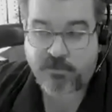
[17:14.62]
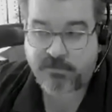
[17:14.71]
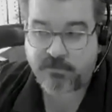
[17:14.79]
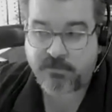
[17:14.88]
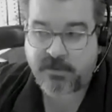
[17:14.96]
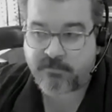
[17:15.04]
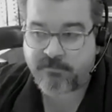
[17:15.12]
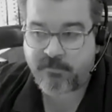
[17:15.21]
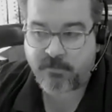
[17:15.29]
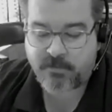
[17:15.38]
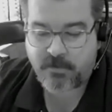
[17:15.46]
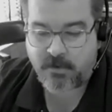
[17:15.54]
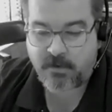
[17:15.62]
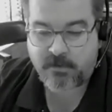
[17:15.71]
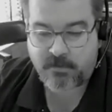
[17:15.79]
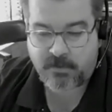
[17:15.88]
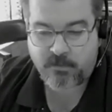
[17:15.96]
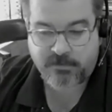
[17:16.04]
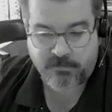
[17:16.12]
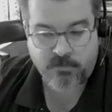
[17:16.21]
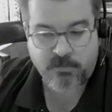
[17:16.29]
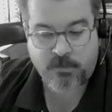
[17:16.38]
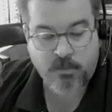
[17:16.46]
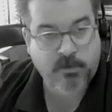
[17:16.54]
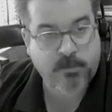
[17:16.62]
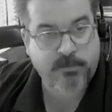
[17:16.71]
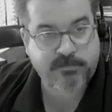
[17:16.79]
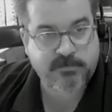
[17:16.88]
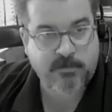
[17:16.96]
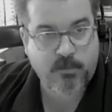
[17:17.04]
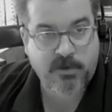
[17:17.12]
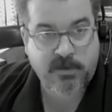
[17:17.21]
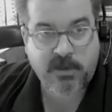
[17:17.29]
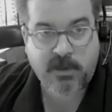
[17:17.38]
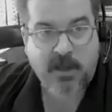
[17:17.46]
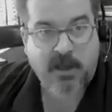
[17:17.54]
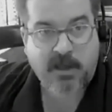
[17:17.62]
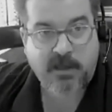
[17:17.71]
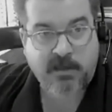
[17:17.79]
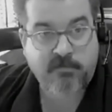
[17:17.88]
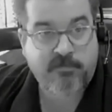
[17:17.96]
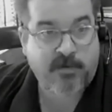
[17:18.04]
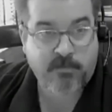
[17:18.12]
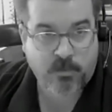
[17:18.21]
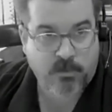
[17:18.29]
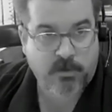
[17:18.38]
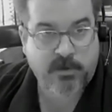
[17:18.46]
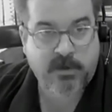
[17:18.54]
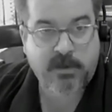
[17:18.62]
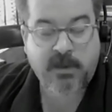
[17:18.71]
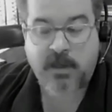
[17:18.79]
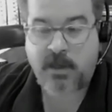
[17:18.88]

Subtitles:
we do get a phone call and we do want to work with someone in February,